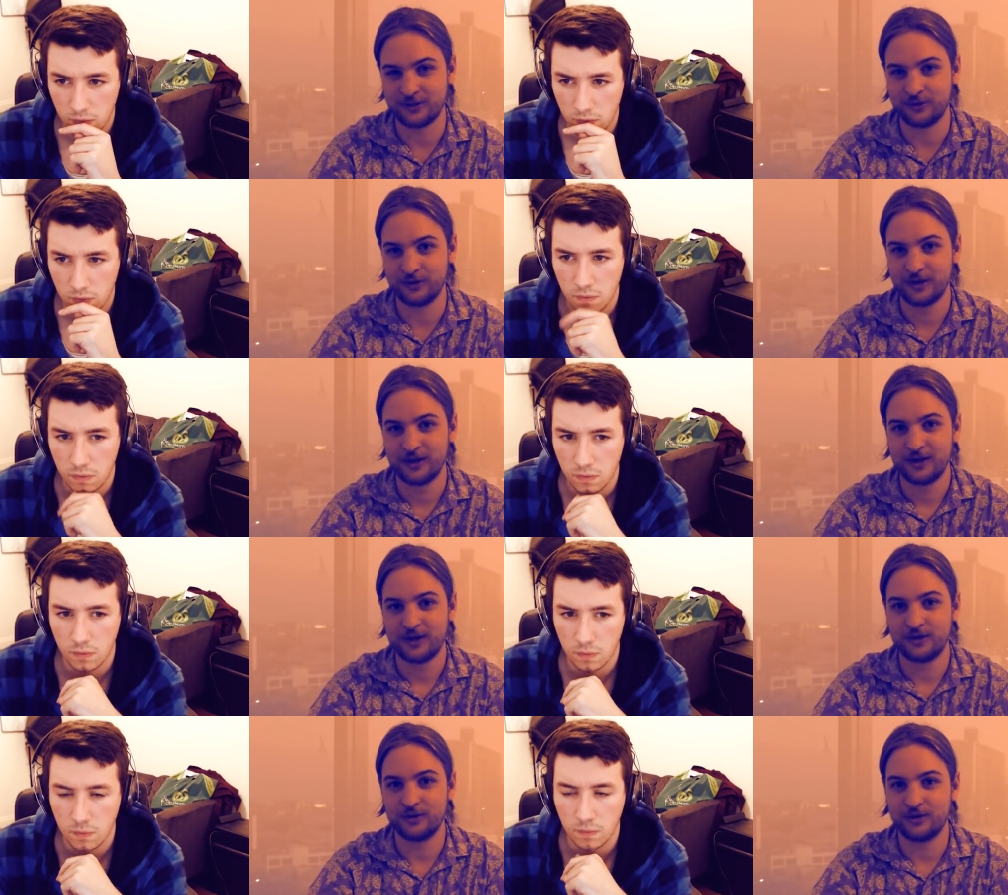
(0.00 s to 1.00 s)
Speaker 1: You're
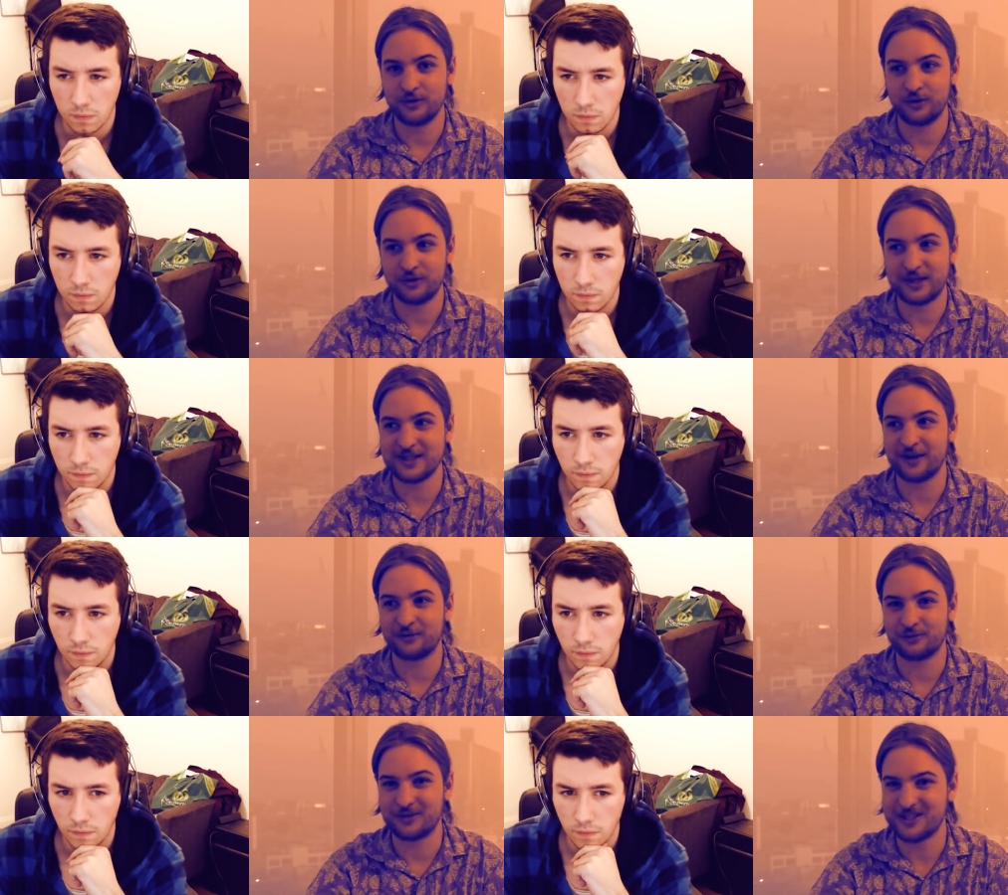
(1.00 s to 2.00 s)
You're, you're not, these
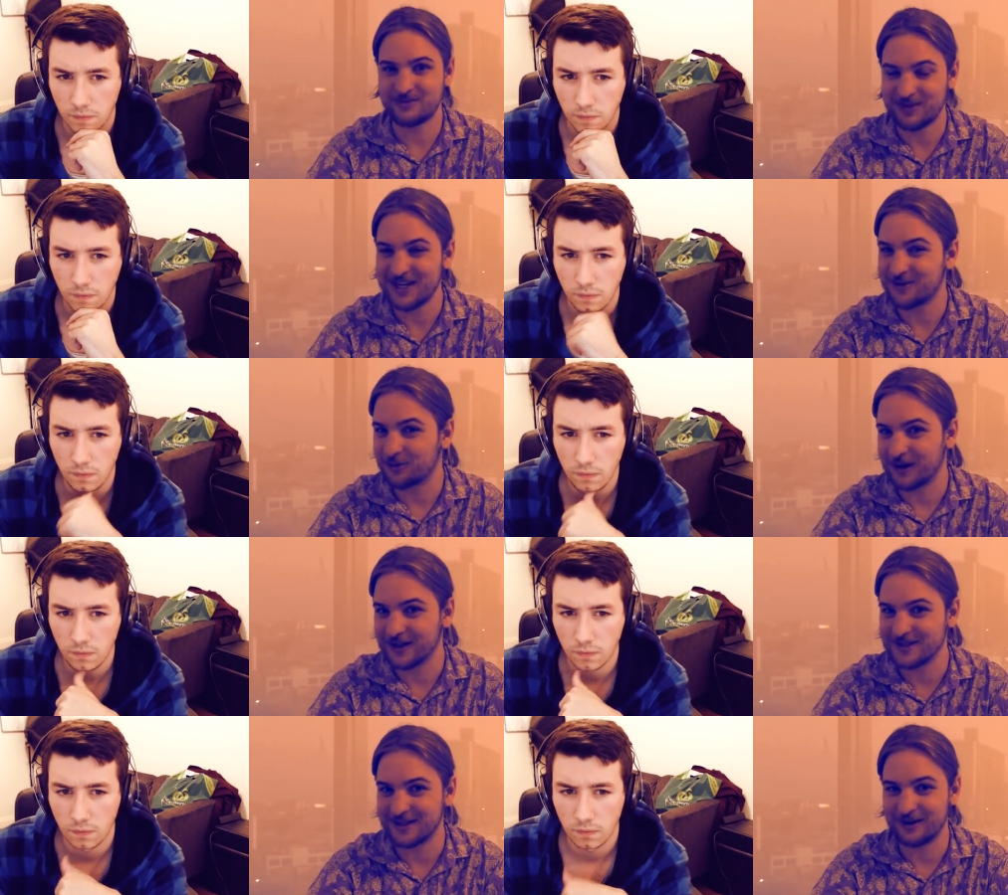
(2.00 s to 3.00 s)
aren't speed
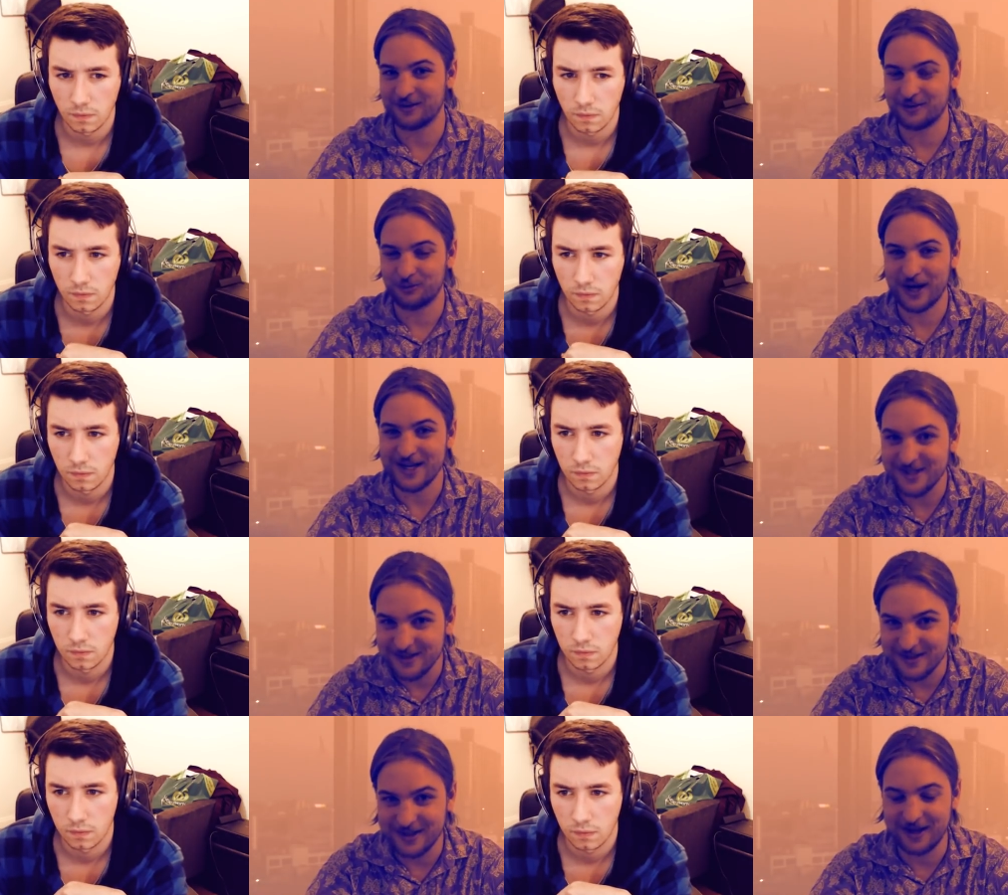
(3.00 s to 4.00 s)
runs, they're
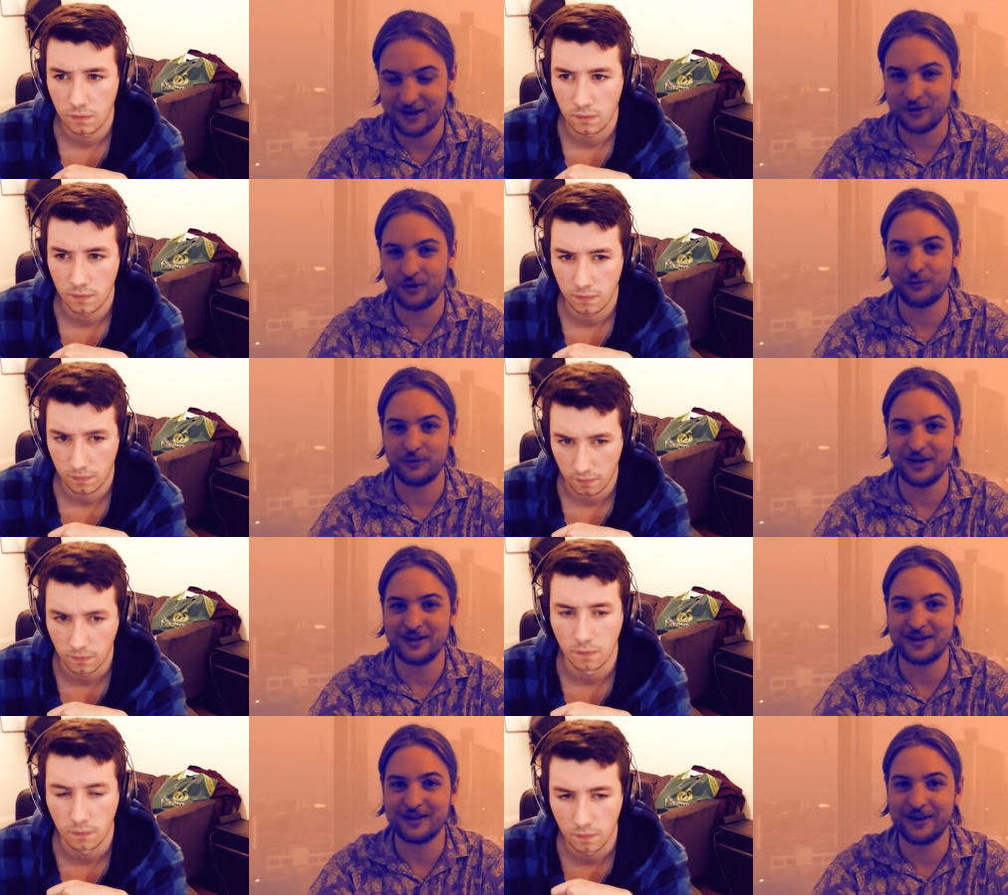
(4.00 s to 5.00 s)
races, and you're not
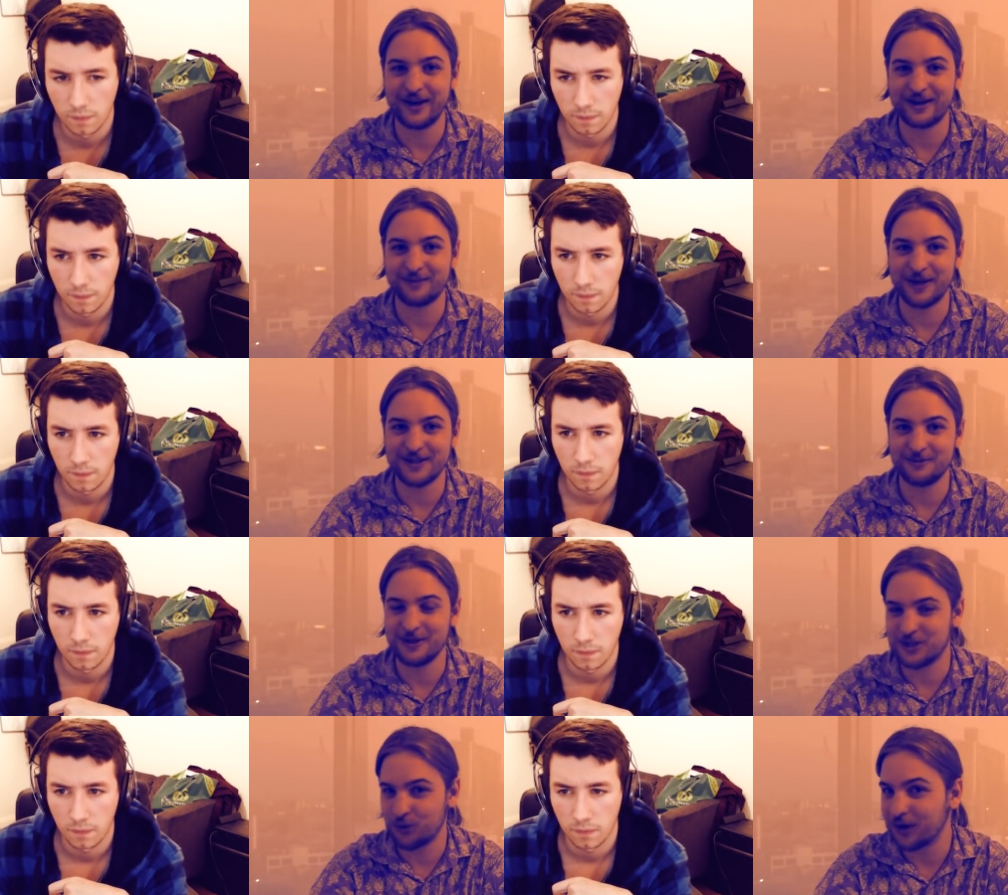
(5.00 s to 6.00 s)
really mm-hmm. like meant to
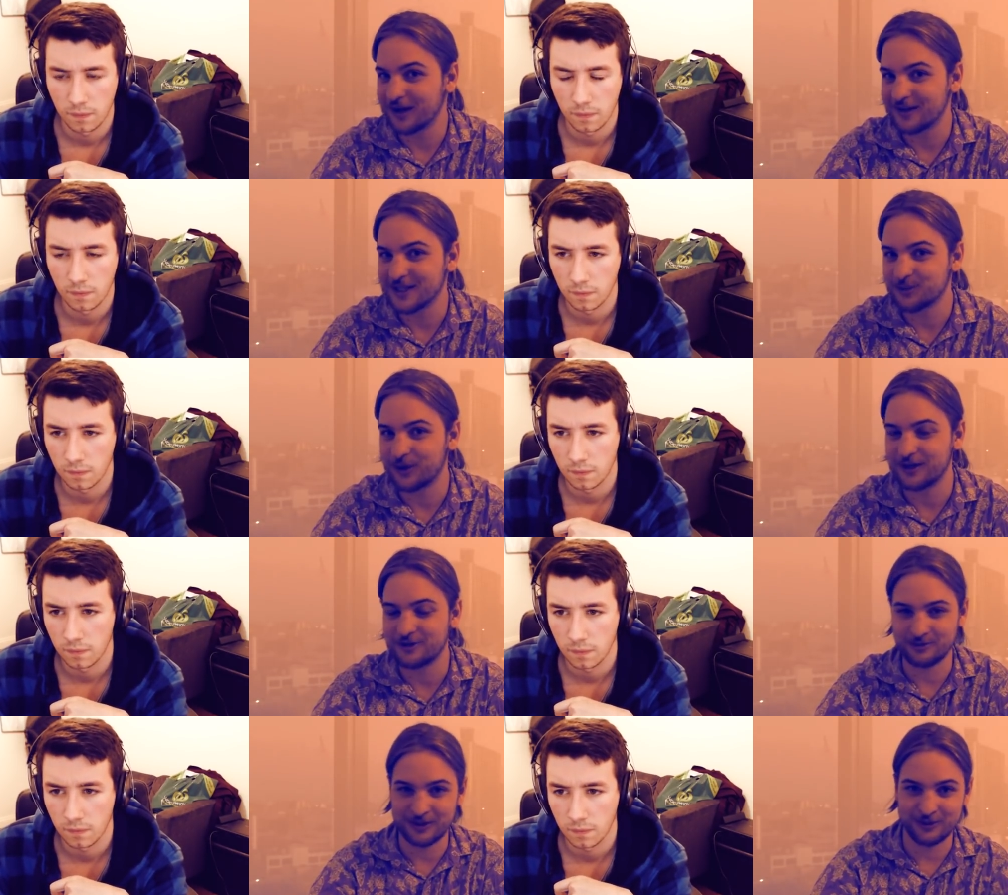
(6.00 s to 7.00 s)
be doing it this way.
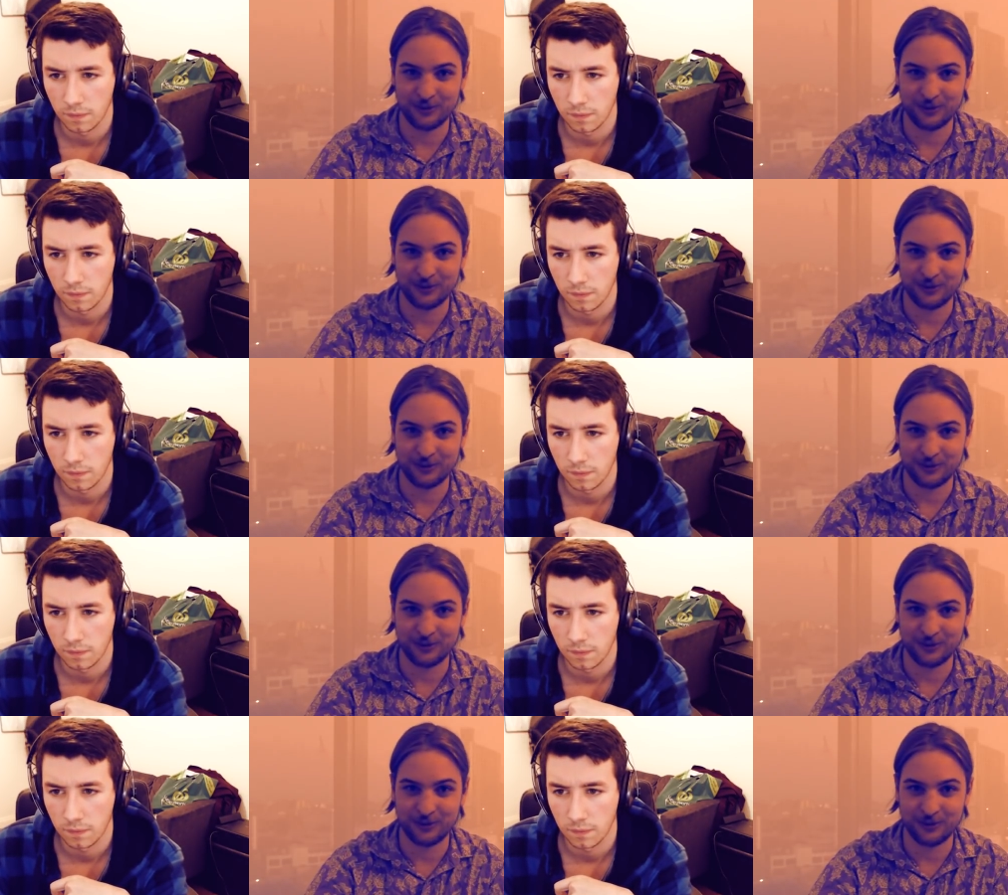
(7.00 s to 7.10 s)
You should be